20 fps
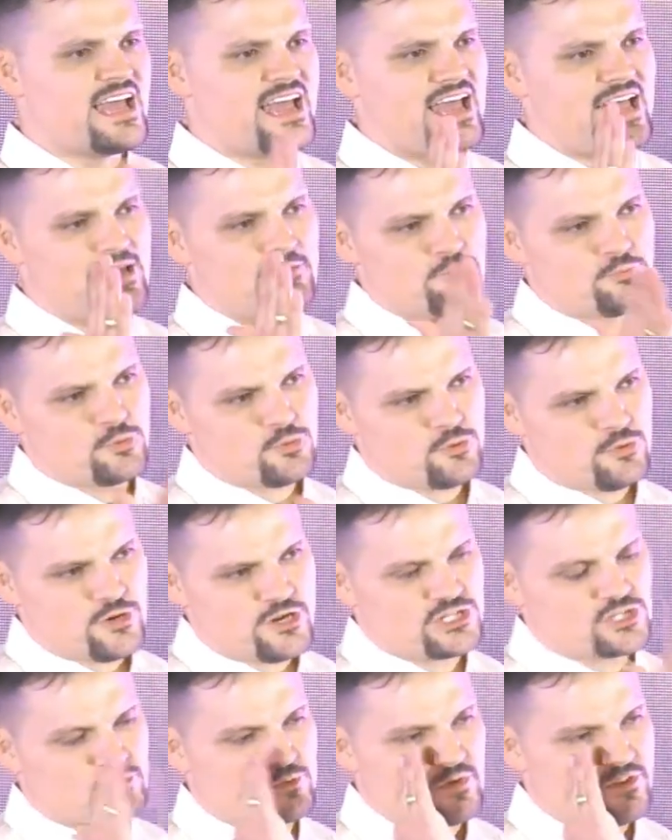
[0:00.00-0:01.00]
and preach
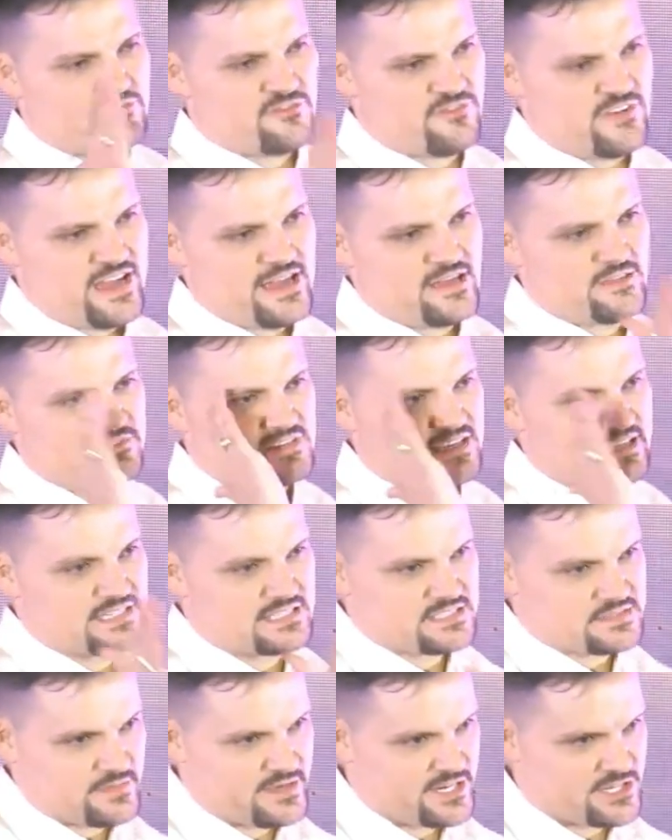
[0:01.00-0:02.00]
the faith of
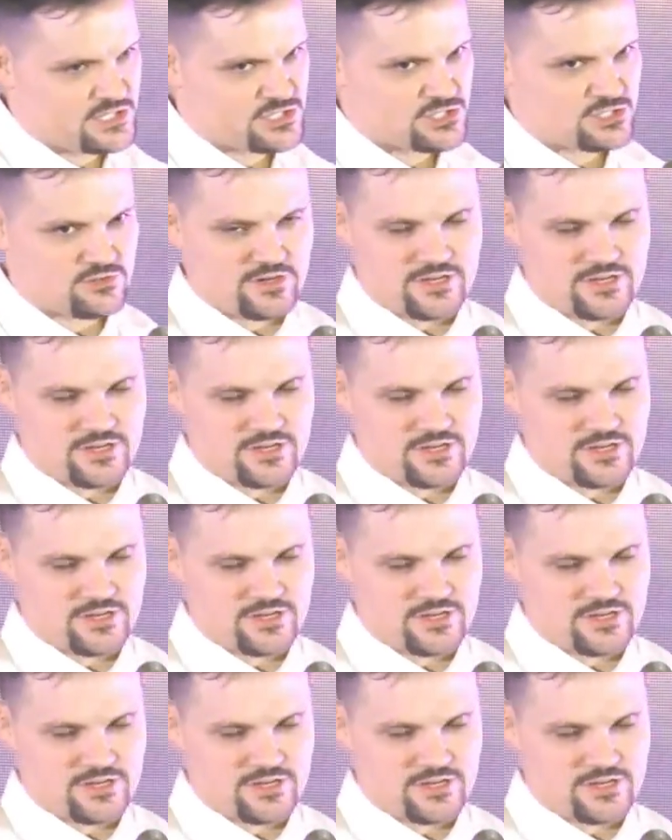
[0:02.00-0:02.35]
his ministry.